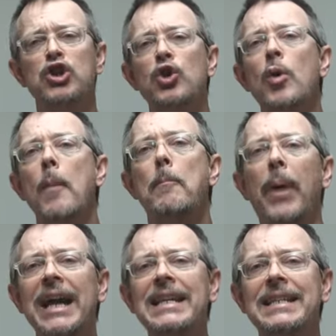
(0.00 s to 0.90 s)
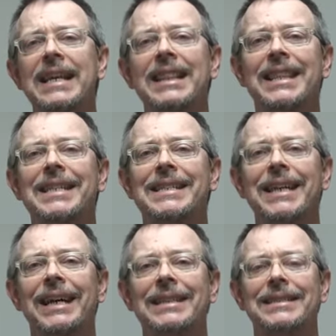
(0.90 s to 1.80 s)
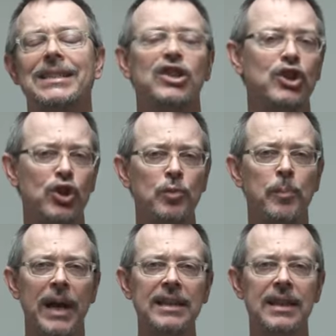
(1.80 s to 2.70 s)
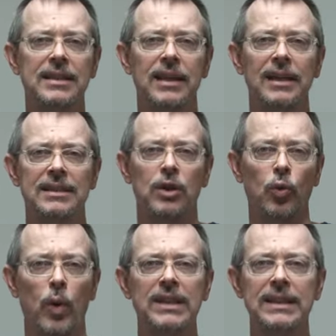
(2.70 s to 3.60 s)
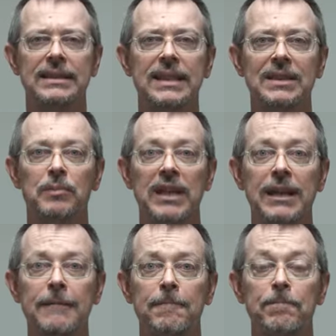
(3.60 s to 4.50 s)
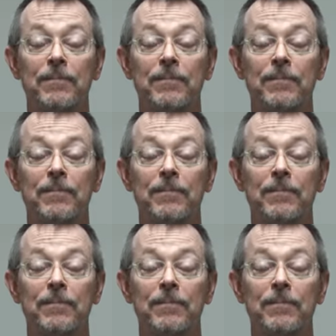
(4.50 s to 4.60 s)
To bite the dust. To bite the dust, what does this mean?